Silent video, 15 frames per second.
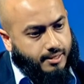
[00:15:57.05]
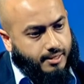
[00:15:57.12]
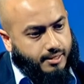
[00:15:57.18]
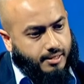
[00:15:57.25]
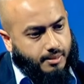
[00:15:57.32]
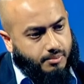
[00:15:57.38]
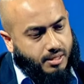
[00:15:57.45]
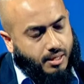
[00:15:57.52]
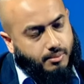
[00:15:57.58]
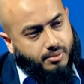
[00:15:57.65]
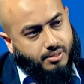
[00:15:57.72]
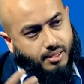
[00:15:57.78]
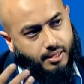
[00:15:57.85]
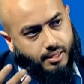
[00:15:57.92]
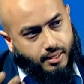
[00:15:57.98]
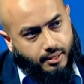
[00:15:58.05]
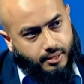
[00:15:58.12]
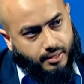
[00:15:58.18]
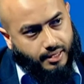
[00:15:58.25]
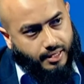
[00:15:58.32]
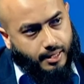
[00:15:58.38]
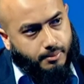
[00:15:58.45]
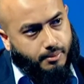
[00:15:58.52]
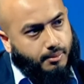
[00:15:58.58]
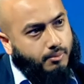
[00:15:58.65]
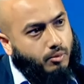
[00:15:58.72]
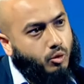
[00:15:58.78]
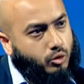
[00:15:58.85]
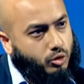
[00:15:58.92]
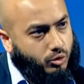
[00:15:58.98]
sometimes they get them
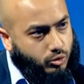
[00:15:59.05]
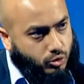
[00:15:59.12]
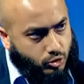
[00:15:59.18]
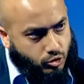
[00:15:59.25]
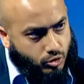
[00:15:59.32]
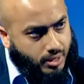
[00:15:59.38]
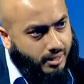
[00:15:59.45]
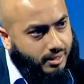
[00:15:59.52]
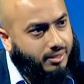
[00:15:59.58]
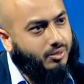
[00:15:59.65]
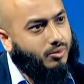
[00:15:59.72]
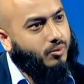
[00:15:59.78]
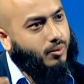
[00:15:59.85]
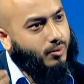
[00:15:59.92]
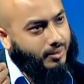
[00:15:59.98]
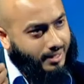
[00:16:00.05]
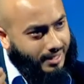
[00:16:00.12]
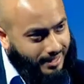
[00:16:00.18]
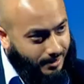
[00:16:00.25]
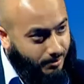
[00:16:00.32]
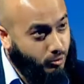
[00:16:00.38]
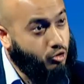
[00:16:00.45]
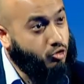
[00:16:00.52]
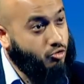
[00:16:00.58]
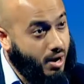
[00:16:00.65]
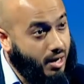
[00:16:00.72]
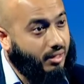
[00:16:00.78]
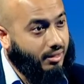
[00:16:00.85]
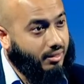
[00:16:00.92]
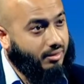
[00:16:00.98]
hooked onto drugs or they get them
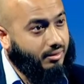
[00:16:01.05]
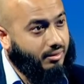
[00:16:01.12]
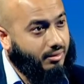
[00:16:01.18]
drunk.